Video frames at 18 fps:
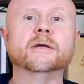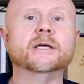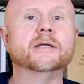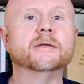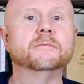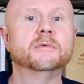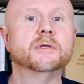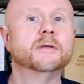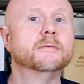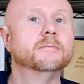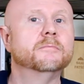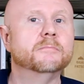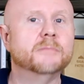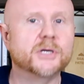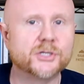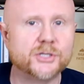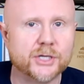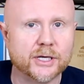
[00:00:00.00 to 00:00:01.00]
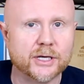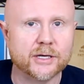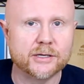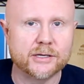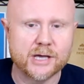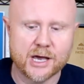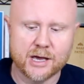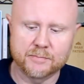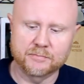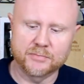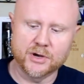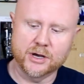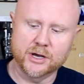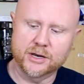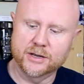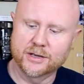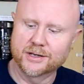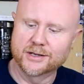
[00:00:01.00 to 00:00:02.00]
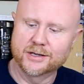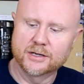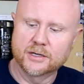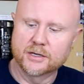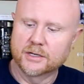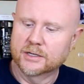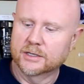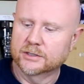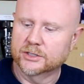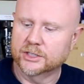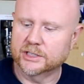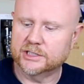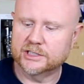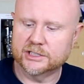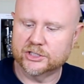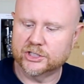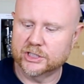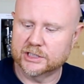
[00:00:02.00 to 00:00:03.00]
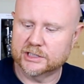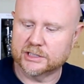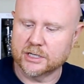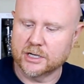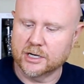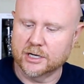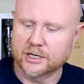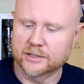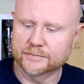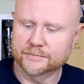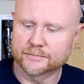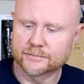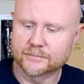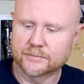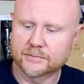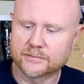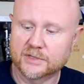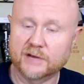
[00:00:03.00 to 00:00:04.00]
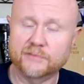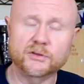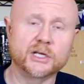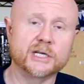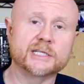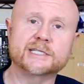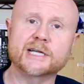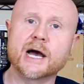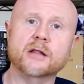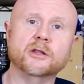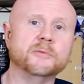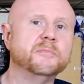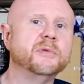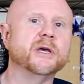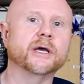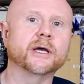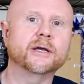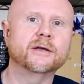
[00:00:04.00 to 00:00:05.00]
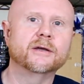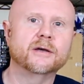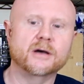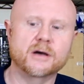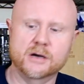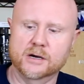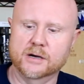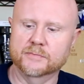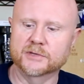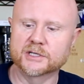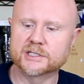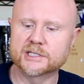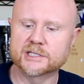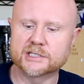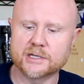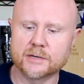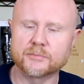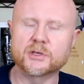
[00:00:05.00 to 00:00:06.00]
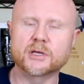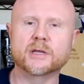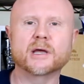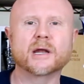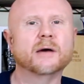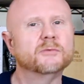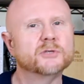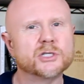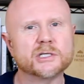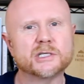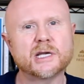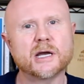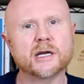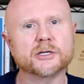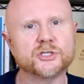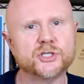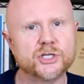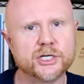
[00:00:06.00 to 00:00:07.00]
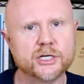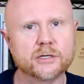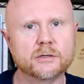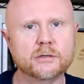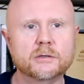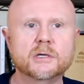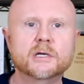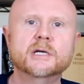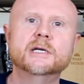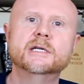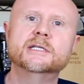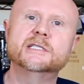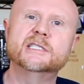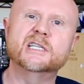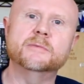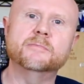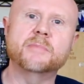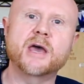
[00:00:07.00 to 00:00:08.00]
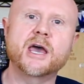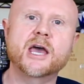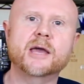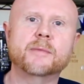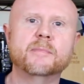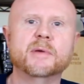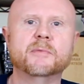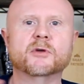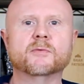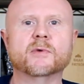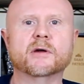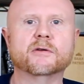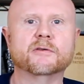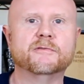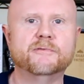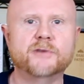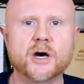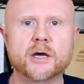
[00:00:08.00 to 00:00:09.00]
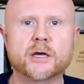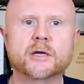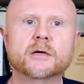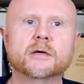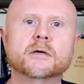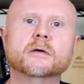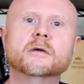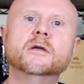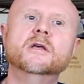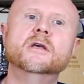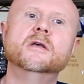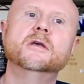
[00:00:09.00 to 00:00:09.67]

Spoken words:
in Michigan yet, but this is just definitely a solid pick. This is something that I would just kind of chill, sit back, maybe around a fire,